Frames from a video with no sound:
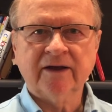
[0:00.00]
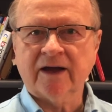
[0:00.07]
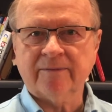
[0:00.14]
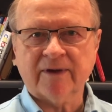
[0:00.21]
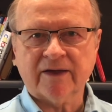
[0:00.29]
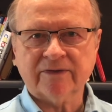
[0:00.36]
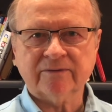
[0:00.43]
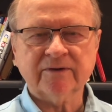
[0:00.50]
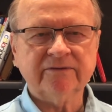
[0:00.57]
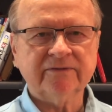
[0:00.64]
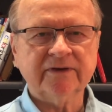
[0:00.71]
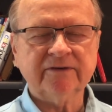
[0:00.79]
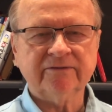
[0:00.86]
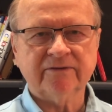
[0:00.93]
about 3
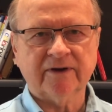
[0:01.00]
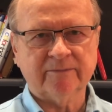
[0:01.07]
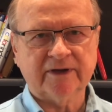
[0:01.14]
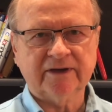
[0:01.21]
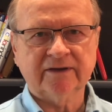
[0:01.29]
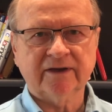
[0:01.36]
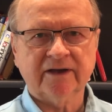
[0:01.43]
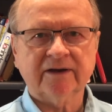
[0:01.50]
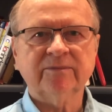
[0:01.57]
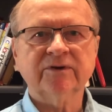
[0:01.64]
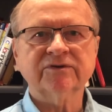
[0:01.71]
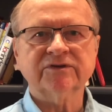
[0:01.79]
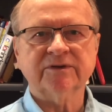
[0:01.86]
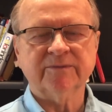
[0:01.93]
feet from me and a
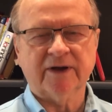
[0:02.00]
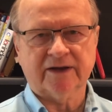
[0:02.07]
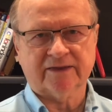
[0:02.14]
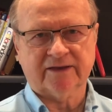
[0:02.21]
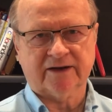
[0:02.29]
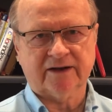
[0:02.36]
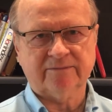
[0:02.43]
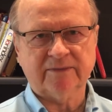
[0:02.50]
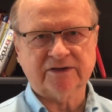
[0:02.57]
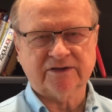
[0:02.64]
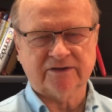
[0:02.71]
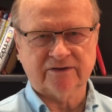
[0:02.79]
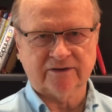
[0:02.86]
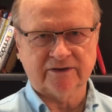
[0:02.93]
booster mic that I'd
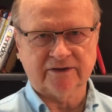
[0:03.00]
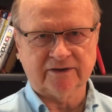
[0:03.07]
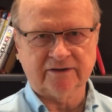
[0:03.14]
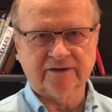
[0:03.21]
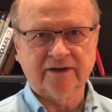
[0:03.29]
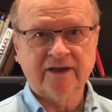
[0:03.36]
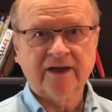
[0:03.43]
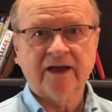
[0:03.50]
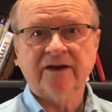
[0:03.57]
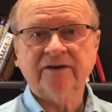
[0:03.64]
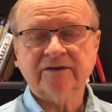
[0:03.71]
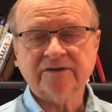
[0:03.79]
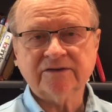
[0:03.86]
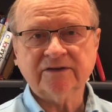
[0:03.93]
mentioned earlier, and you
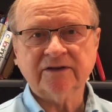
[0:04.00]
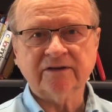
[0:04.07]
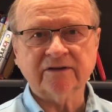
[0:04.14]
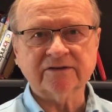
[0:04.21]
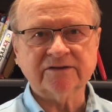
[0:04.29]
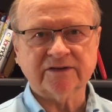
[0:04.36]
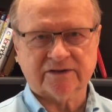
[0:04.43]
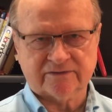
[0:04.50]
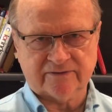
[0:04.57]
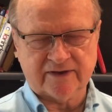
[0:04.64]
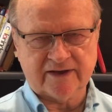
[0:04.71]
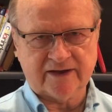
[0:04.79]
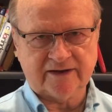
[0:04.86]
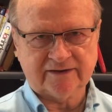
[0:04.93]
can see it looks just
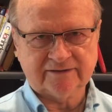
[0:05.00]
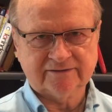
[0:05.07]
fine.